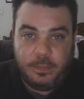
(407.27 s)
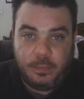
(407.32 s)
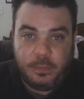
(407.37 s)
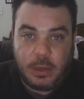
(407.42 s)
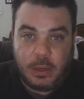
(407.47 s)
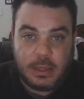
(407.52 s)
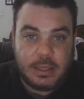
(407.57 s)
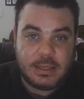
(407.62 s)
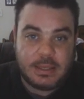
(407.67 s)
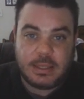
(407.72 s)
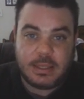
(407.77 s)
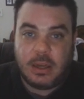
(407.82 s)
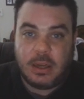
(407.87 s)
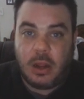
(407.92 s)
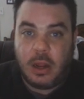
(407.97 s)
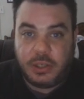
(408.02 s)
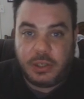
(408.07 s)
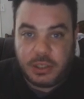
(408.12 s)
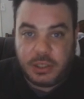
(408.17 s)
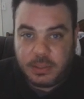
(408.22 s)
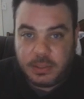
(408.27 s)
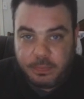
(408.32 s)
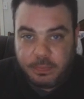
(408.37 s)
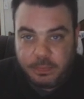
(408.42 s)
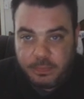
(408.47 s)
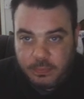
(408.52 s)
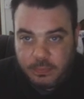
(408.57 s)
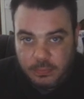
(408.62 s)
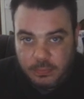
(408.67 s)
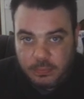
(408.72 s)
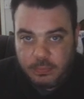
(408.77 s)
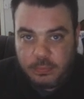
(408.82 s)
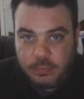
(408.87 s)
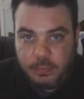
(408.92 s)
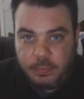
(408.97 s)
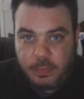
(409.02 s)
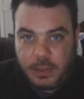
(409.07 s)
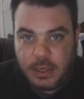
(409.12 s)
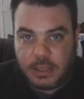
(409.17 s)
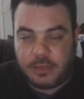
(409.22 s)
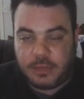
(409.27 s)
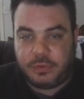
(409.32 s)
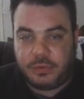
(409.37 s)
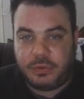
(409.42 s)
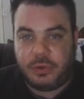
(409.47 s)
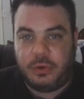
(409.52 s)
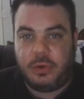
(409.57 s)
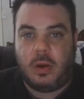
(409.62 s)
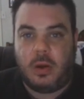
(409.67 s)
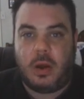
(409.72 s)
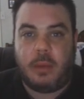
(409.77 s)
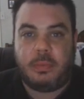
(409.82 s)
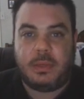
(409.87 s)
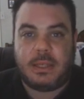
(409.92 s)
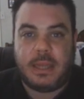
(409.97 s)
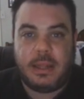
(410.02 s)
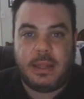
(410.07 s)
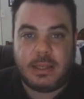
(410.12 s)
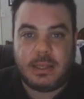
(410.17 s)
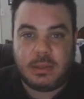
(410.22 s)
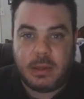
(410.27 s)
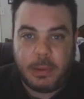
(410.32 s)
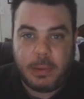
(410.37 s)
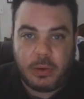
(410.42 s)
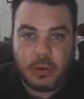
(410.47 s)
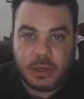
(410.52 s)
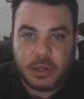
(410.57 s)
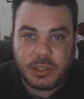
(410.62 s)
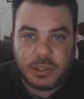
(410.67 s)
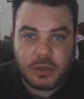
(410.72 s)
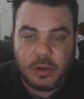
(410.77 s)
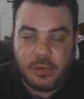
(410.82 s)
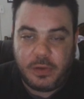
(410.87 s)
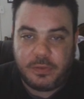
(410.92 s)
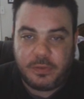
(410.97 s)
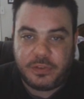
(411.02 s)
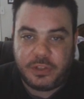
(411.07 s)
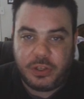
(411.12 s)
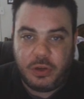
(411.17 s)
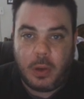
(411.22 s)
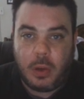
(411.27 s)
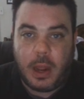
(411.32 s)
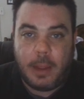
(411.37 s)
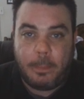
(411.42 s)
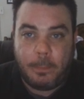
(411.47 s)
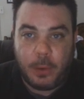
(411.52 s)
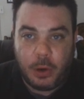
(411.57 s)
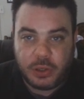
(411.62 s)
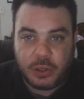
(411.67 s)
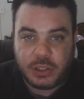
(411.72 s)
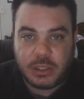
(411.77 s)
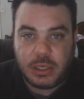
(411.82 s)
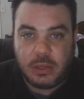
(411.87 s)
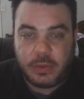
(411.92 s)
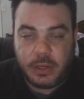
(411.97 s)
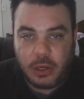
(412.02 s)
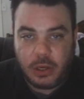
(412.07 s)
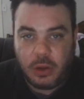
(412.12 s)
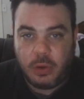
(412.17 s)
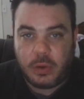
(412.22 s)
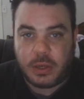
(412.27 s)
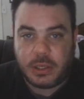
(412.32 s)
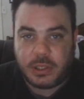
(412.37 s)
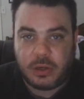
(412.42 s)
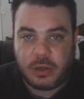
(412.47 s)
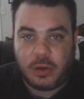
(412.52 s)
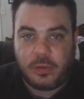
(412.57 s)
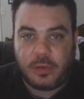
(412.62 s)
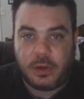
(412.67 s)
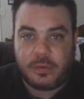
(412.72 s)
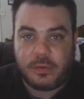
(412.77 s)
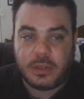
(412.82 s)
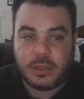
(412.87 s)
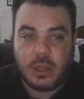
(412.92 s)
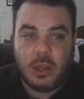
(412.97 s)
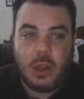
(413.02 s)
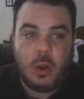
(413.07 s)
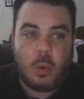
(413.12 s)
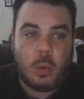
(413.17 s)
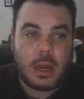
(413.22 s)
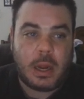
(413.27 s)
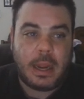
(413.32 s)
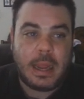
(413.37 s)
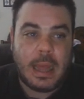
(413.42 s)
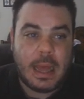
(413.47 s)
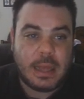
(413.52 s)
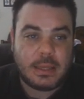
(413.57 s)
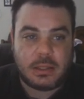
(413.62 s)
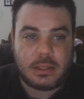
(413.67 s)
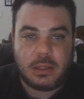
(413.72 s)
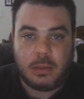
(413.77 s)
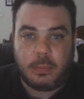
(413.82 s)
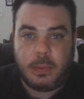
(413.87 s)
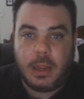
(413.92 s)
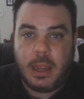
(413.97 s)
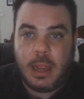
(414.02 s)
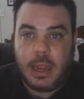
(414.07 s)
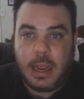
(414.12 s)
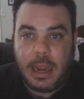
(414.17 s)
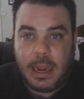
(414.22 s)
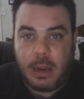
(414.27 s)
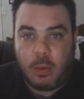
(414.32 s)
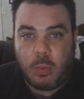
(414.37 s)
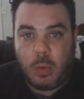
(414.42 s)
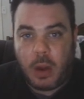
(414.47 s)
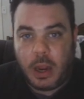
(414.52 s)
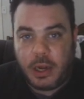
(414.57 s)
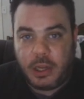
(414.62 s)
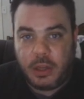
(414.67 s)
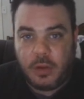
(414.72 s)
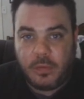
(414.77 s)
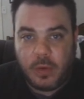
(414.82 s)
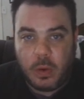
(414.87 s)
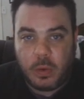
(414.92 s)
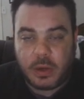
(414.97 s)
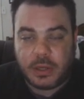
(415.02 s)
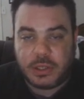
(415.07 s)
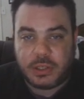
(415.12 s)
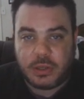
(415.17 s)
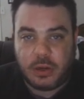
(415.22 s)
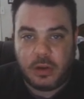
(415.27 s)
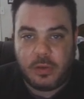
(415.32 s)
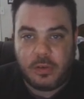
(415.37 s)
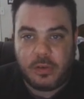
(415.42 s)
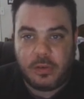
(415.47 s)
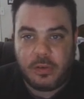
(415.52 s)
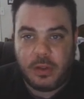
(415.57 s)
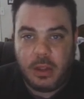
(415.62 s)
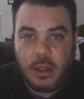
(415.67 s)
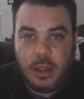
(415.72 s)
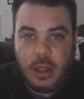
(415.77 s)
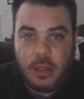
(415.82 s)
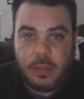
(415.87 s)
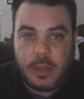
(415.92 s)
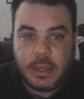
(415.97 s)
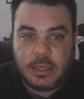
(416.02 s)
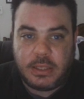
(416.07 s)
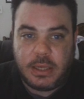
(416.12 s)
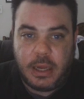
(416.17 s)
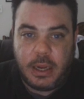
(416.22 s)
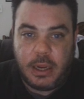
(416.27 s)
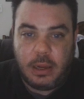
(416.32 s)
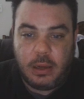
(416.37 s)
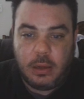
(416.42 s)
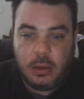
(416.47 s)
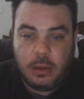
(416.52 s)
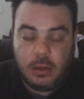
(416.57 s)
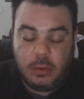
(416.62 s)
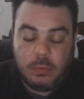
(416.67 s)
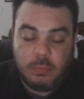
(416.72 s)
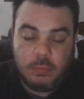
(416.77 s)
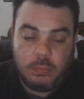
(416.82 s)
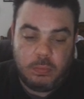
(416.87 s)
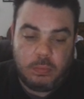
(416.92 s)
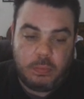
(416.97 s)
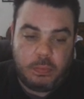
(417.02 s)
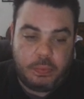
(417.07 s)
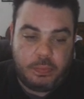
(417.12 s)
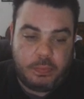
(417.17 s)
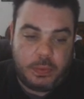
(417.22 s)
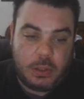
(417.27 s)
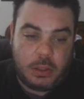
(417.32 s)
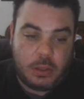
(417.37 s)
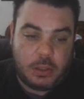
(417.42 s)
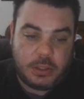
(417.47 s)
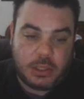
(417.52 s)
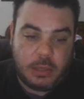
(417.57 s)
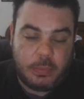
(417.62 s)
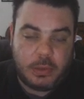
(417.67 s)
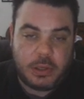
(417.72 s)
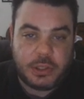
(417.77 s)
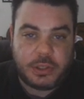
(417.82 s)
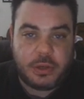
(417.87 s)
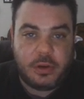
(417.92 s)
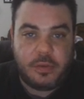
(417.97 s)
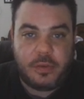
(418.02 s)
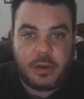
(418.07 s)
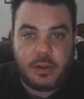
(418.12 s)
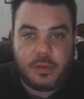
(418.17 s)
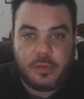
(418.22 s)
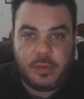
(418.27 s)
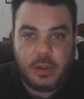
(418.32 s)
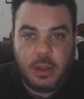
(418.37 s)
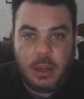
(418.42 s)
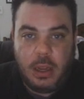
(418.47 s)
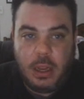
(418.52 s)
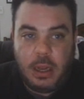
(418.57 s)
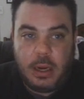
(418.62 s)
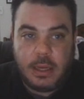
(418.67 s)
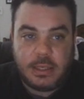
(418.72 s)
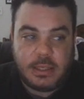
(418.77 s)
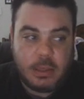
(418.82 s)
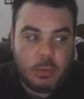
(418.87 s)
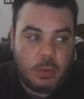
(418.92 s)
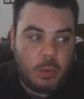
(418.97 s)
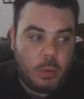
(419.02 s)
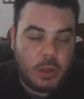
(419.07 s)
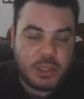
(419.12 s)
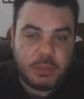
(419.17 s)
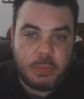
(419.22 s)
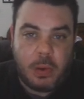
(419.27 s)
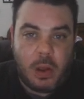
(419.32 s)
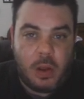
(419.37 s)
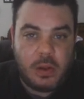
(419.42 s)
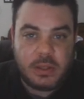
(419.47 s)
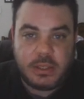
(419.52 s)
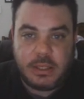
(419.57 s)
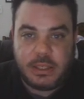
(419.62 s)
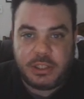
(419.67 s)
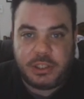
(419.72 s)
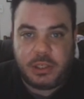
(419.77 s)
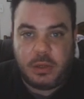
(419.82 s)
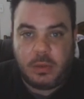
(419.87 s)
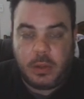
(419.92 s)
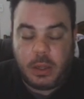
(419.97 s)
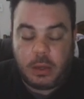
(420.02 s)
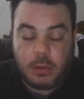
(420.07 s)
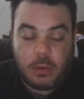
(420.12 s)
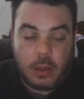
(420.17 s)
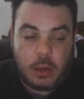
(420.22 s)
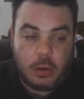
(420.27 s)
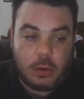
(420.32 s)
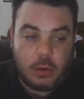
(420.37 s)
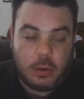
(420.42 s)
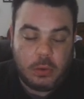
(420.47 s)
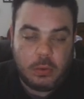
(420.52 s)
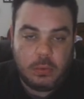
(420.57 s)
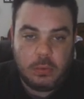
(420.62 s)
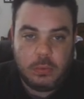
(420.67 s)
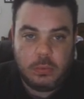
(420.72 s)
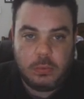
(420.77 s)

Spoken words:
right? This is not just because of Trudeau. I'm saying this about conservatives too. I personally know conservatives. When I ask them, hey, why do you vote conservative? They say, because I'm conservative. I say, well, which policies do you like? I don't know.